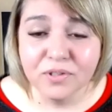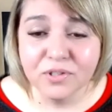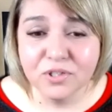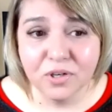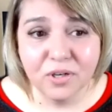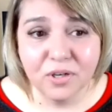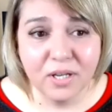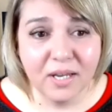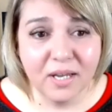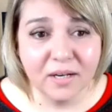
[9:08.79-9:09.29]

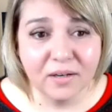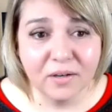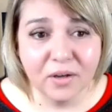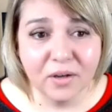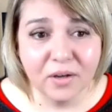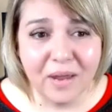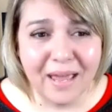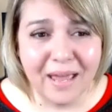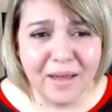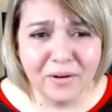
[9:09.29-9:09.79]
journey and
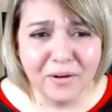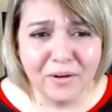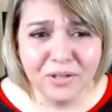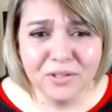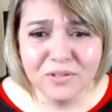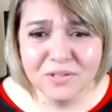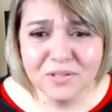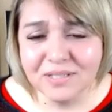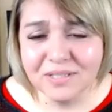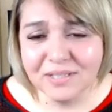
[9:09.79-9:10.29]
go, how
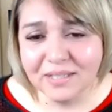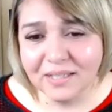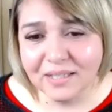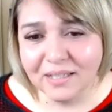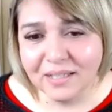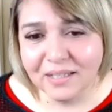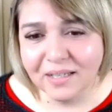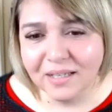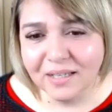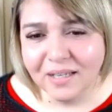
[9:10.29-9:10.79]
can you
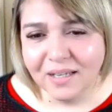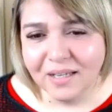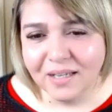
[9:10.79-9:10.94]
see